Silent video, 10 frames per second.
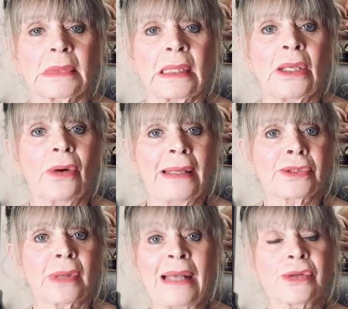you know, I,
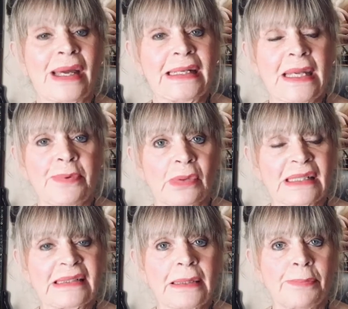I try to keep it
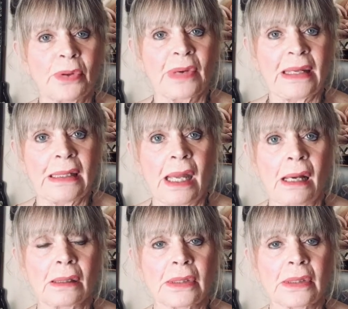really simple right now,